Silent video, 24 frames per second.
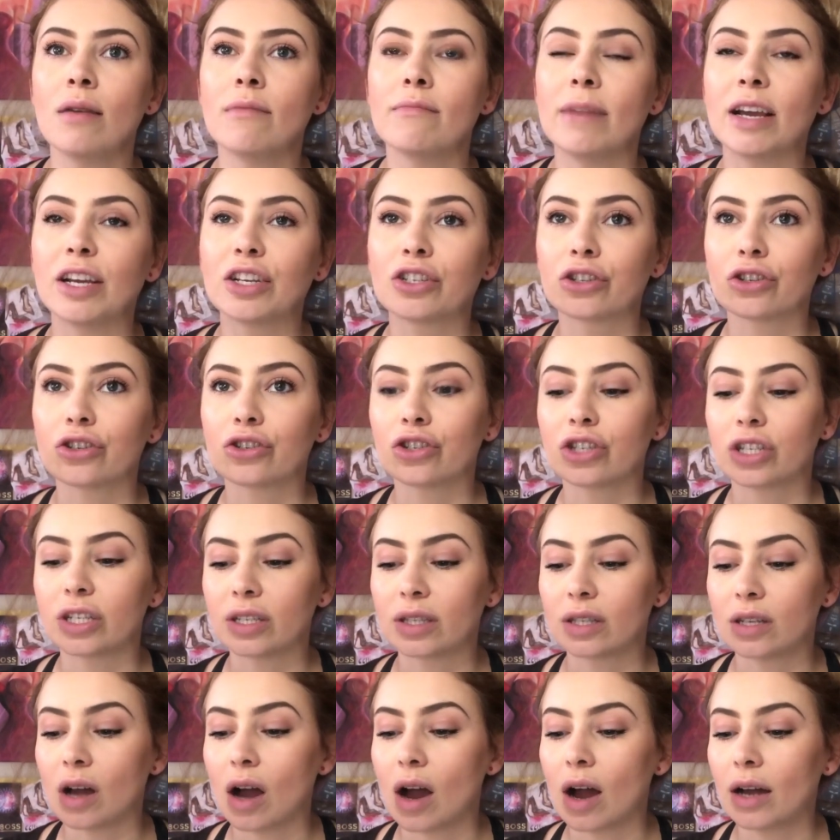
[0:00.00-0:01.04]
make sure she's
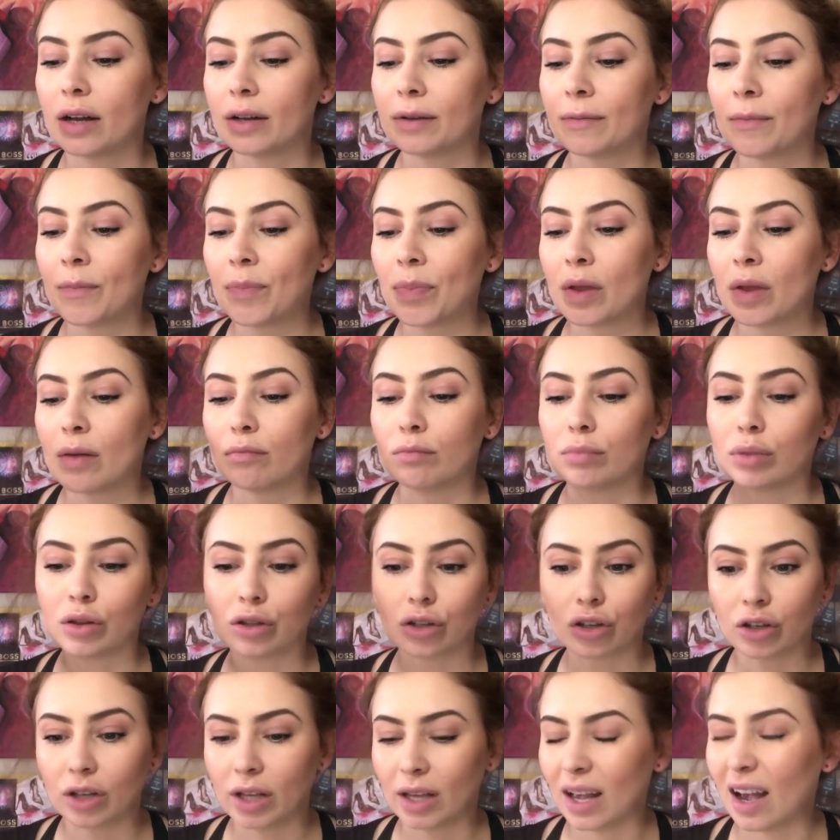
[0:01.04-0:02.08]
not
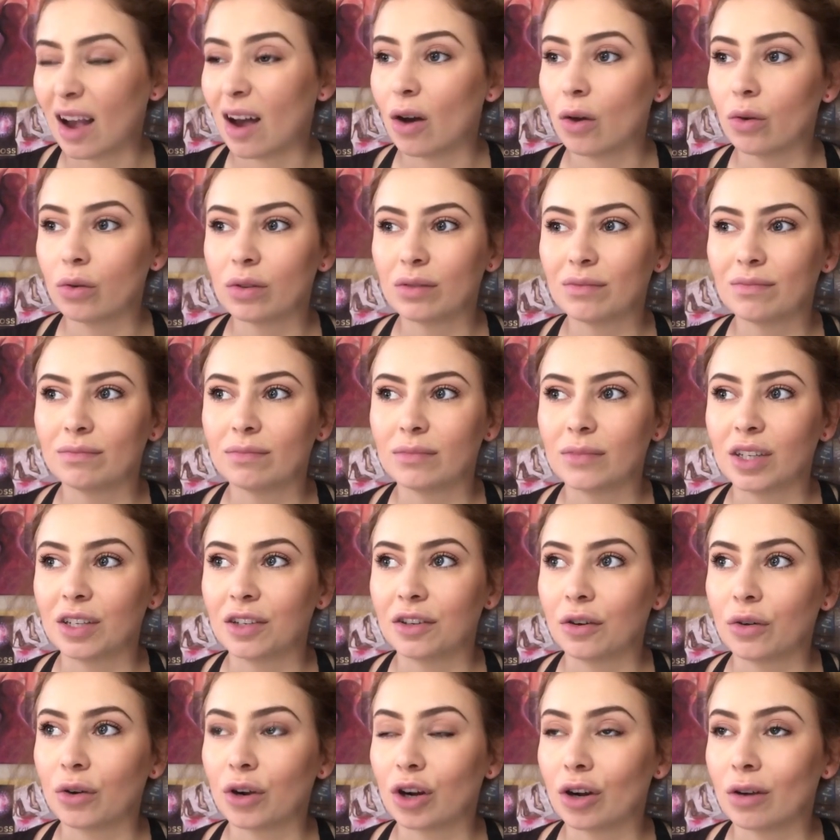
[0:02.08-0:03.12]
blurting out,
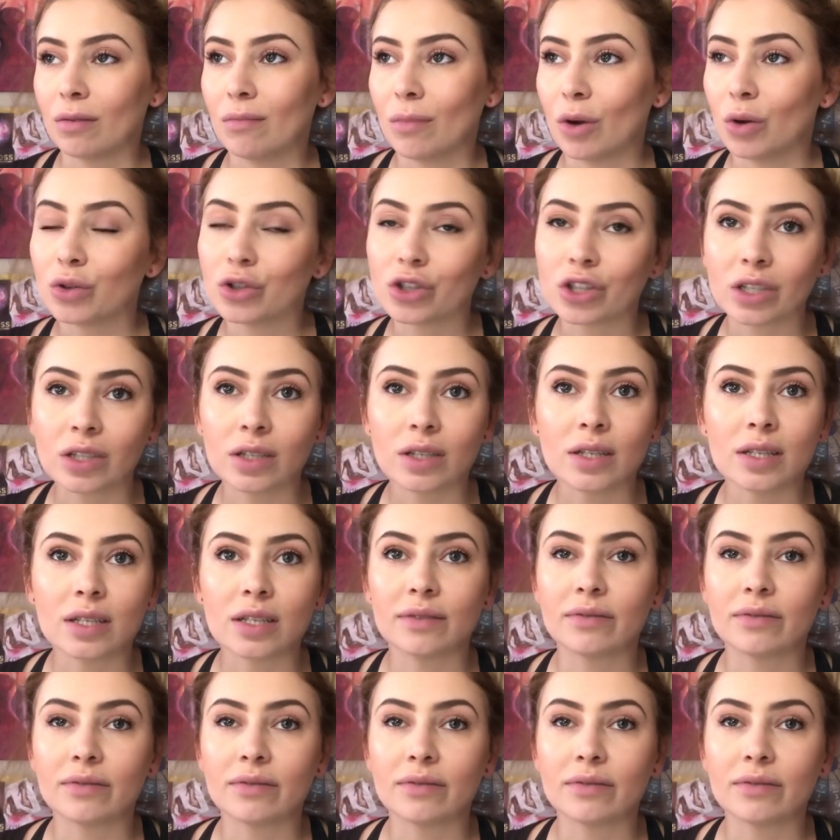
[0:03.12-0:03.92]
her emotions.